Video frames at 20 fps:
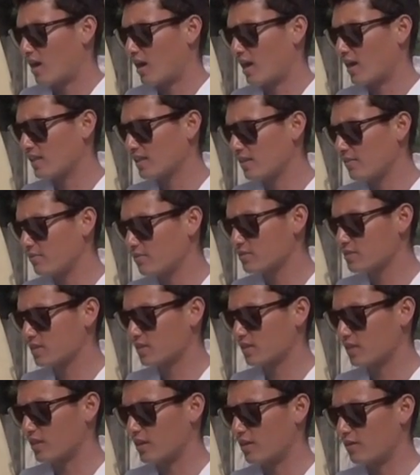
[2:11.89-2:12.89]
High levels
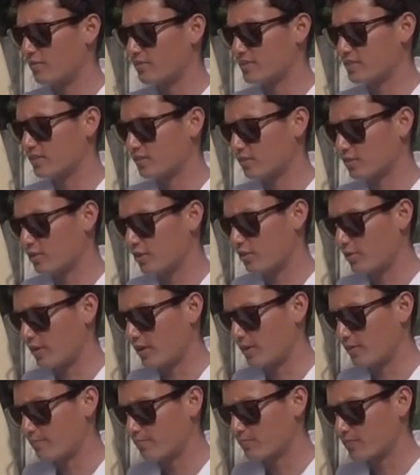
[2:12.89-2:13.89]
of
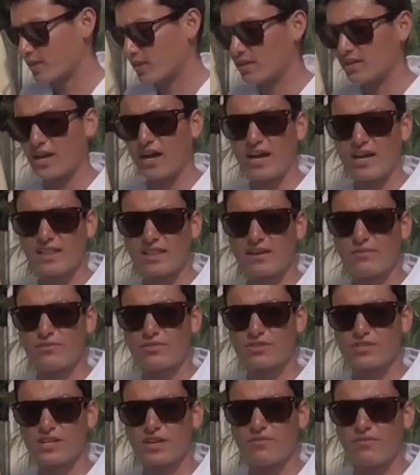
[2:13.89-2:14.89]
acetyl-CoA and high
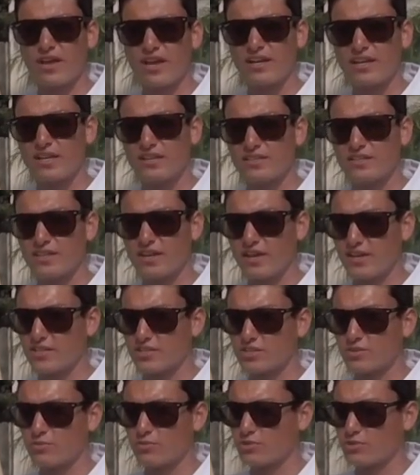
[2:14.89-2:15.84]
levels of NADH,